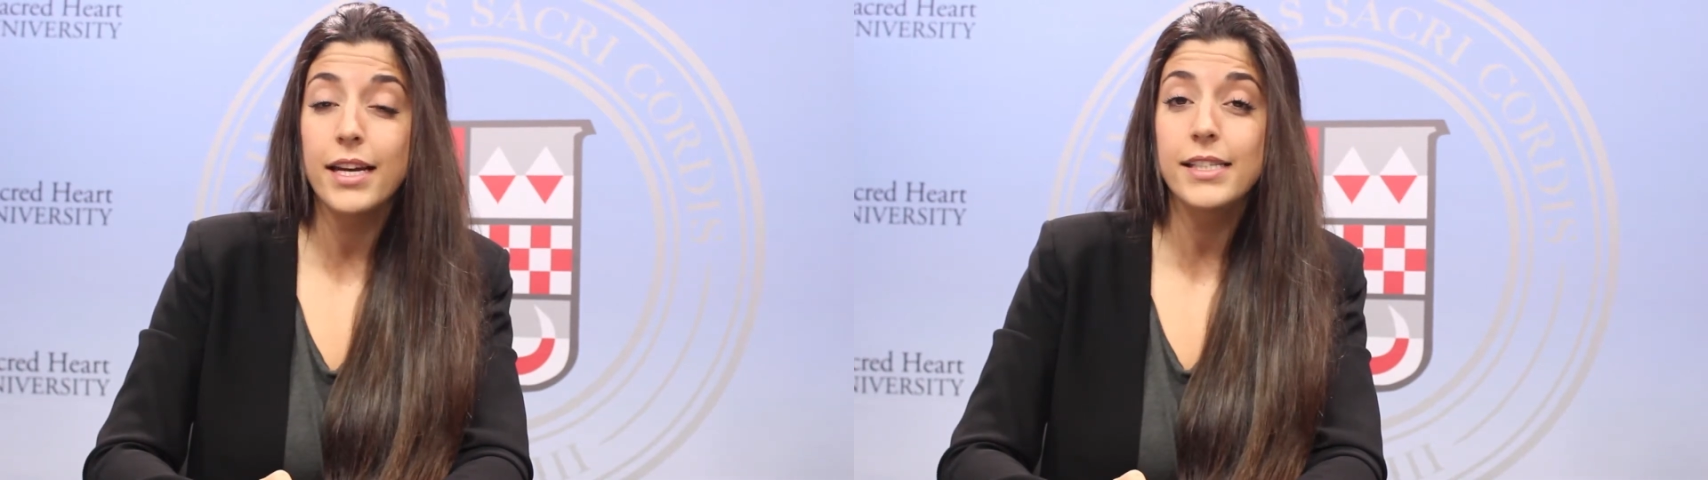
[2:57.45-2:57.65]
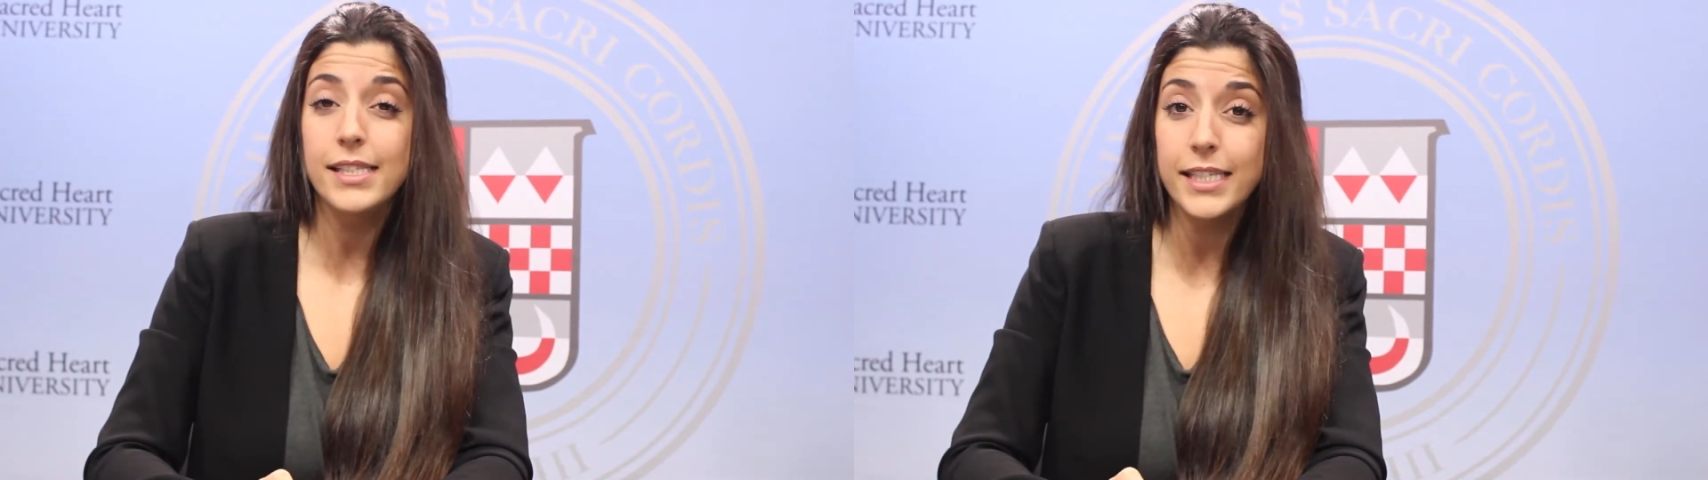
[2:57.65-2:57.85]

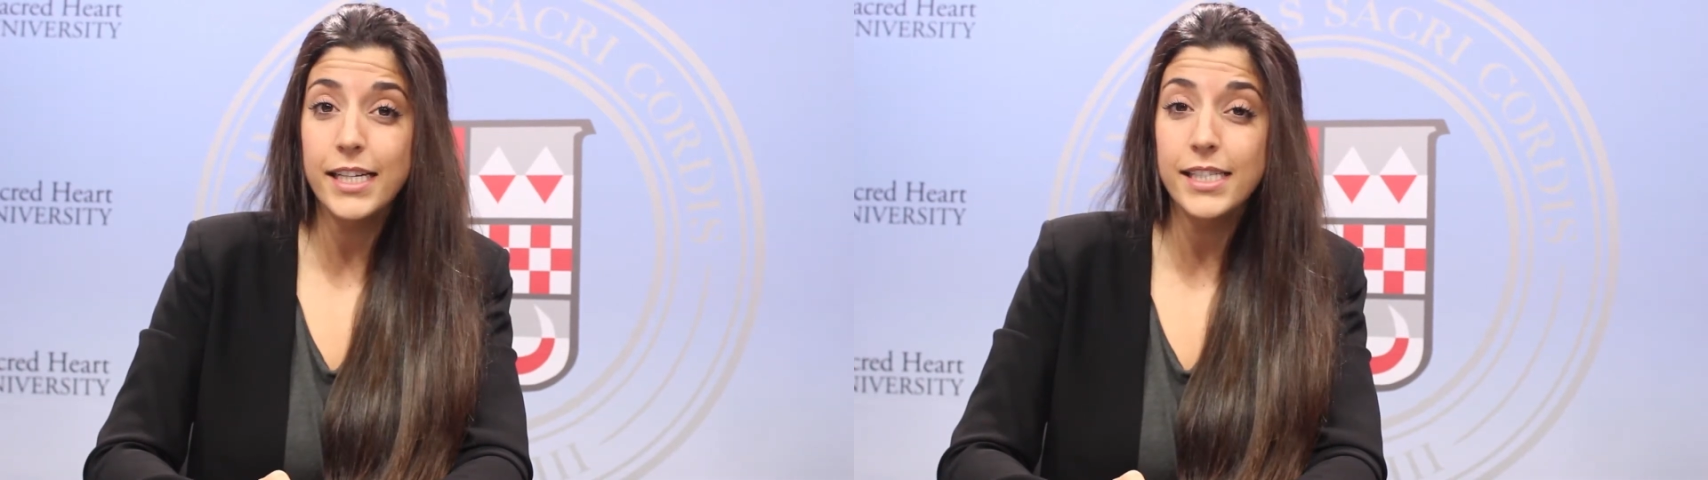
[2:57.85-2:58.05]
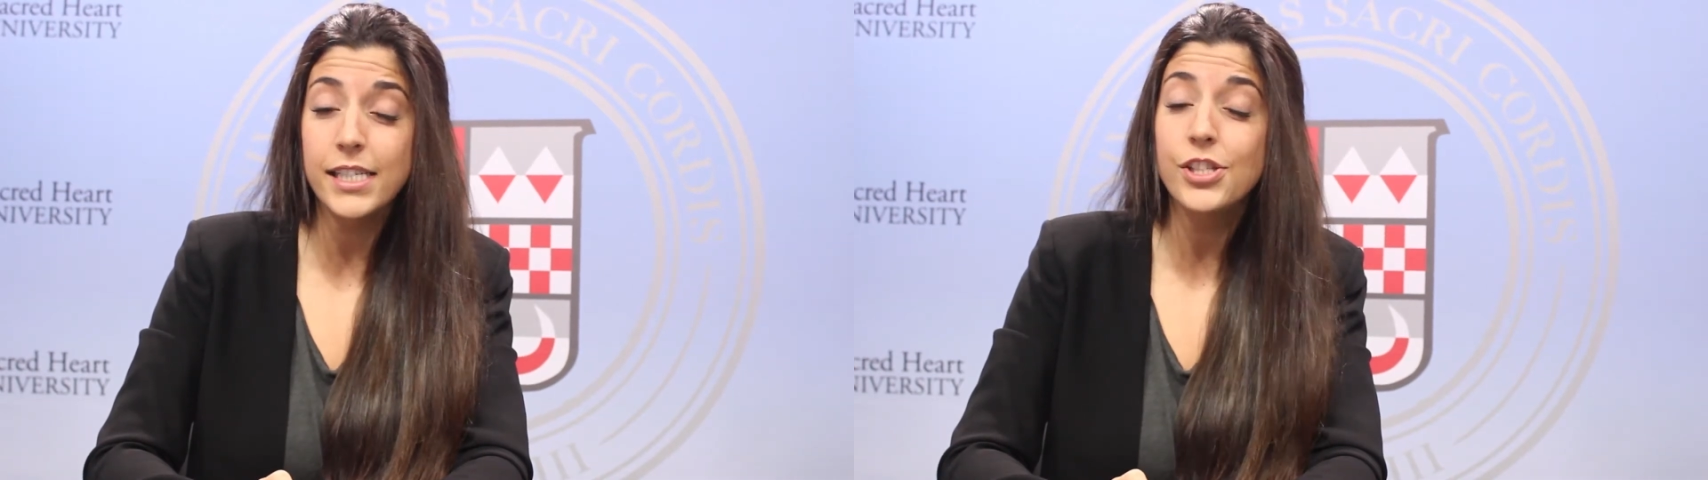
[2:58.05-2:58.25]
in
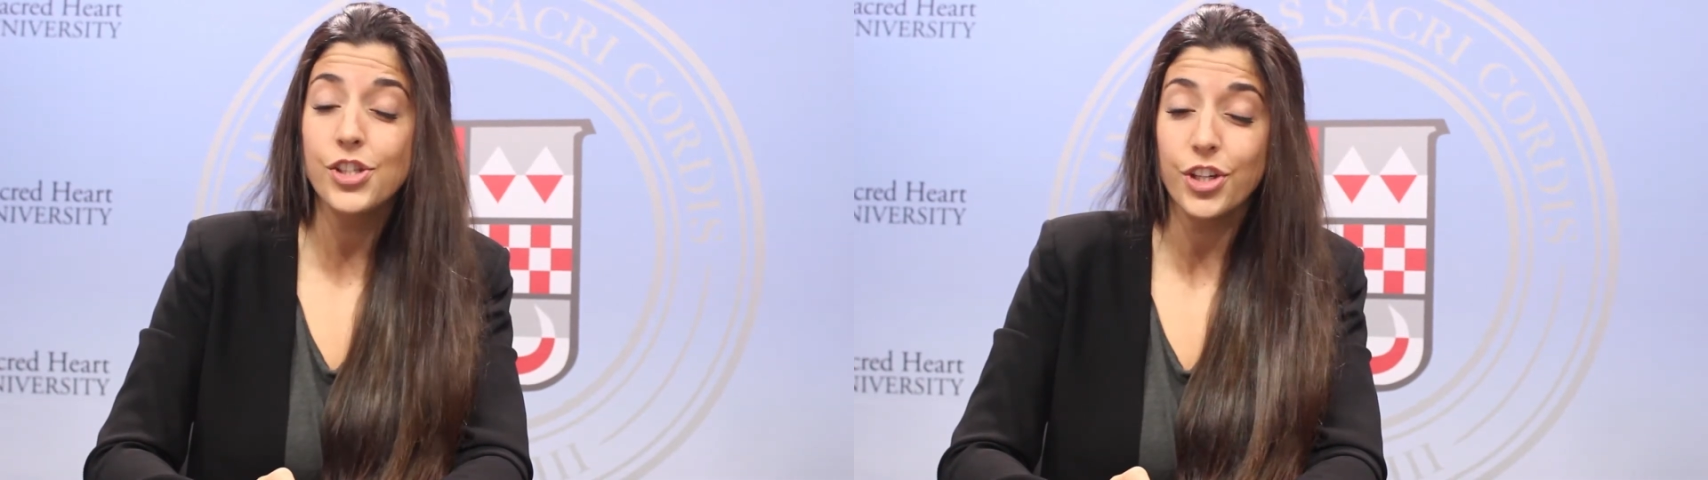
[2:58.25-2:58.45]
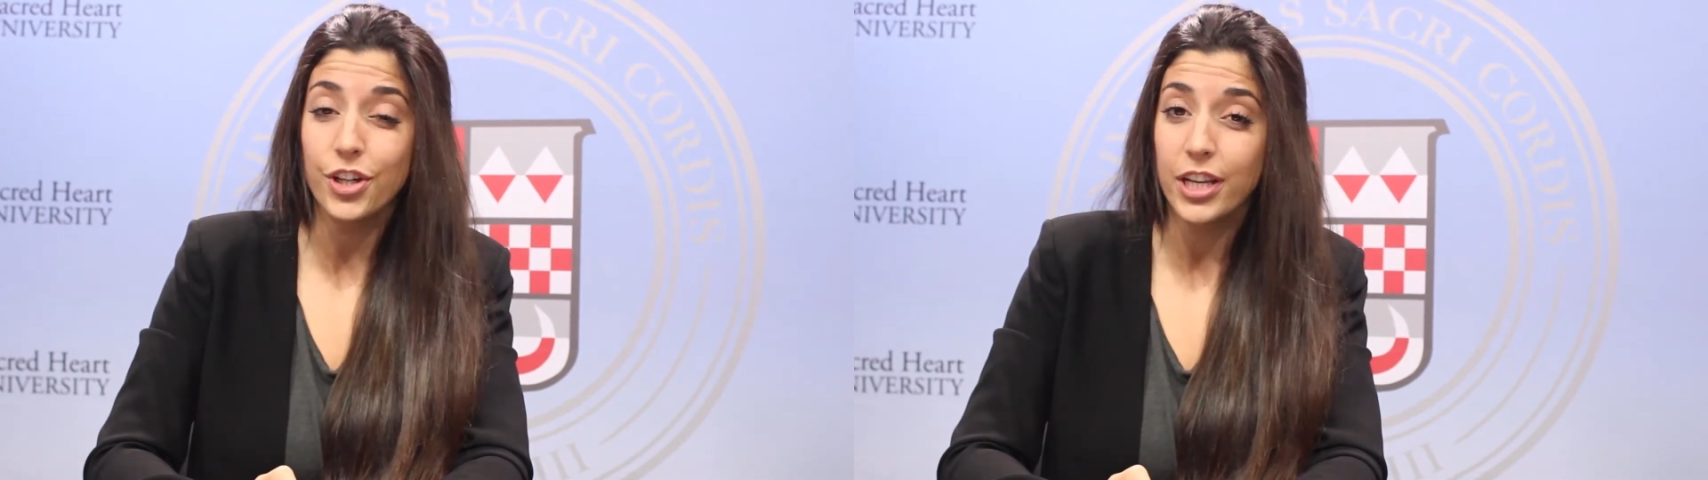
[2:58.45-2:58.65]
citizen
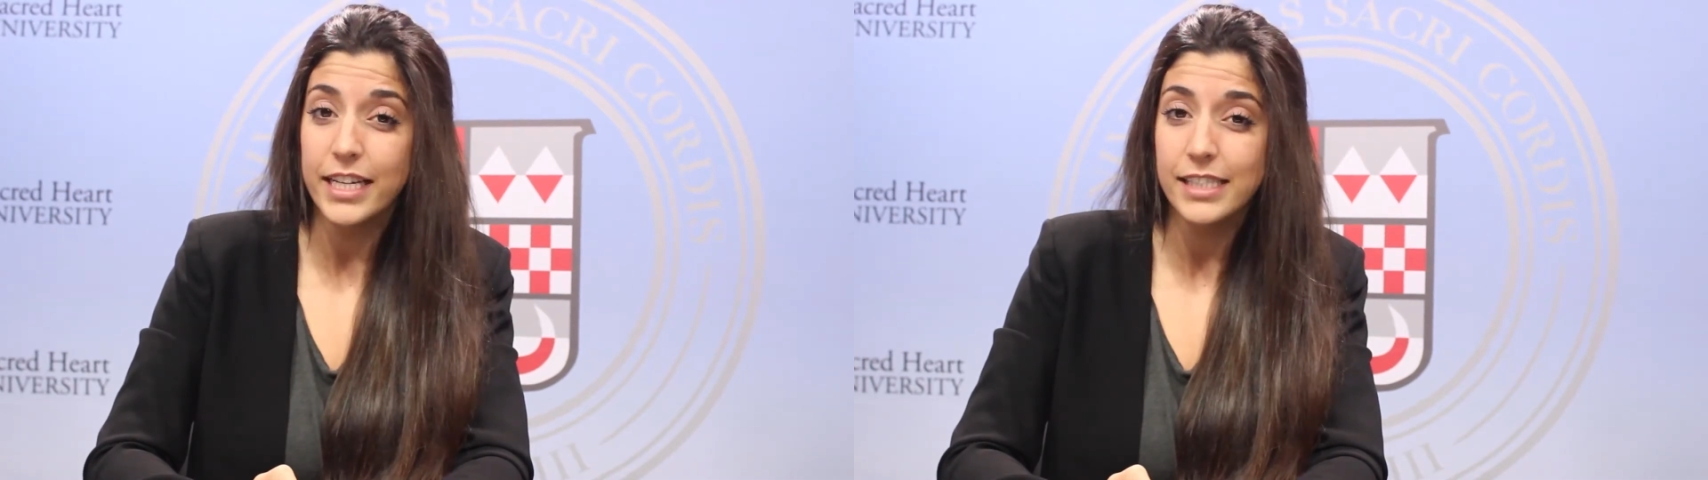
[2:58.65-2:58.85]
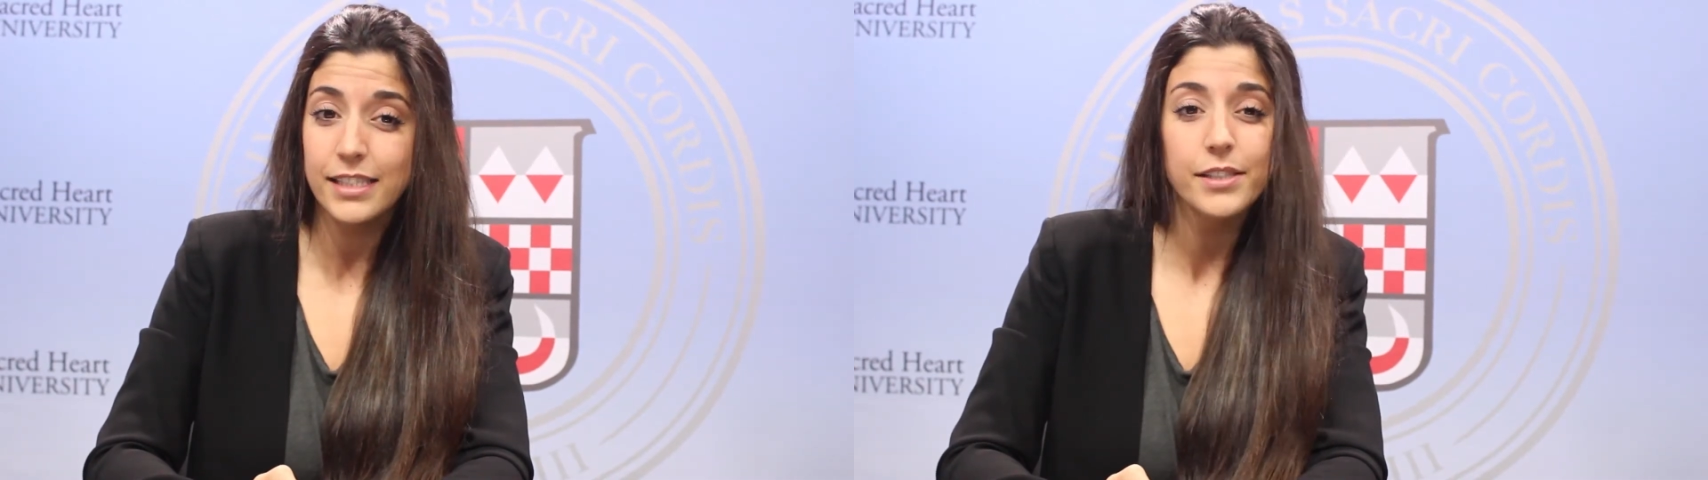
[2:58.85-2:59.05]

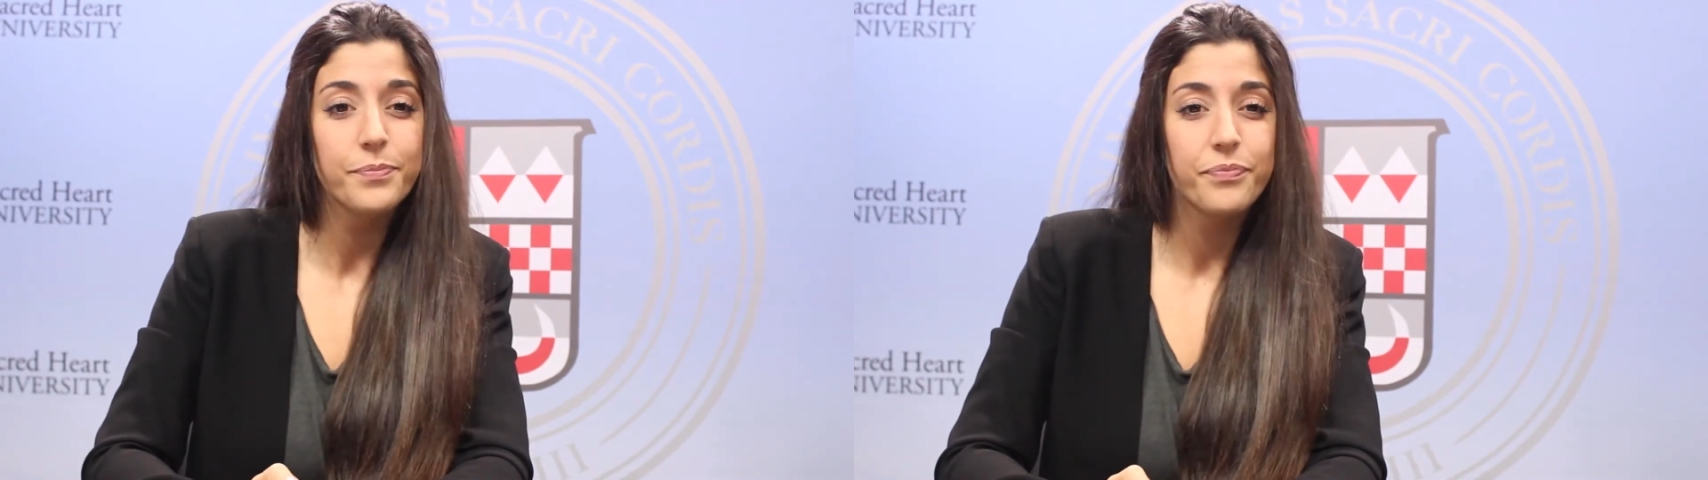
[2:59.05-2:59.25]
journalists.